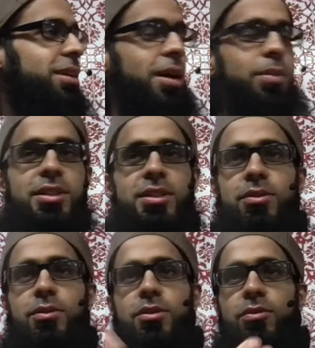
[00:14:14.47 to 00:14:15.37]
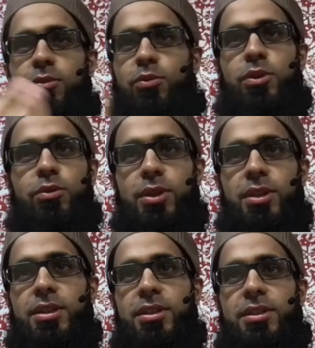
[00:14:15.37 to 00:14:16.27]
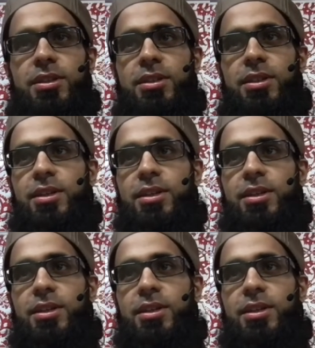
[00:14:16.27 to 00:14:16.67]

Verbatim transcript: Amazing. You read these